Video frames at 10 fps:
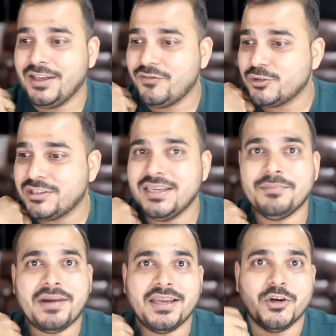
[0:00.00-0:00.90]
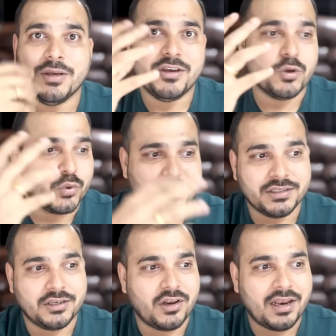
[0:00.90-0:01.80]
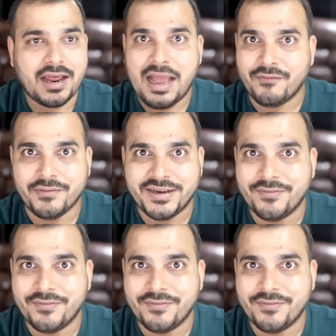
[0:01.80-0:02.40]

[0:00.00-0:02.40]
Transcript: if you see in my udemy courses and all i have